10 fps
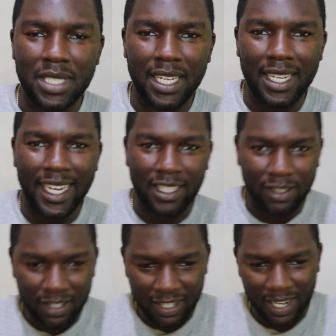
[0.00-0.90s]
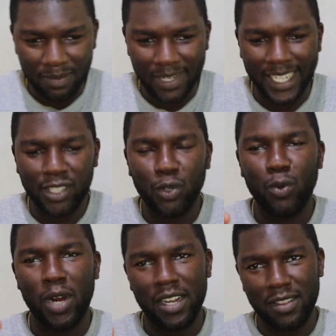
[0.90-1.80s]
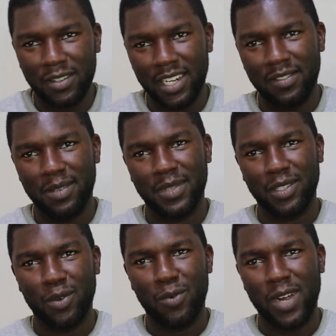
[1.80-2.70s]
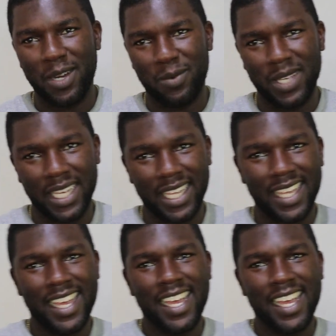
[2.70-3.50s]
they like to cram like 2 or 3 of them into 1 week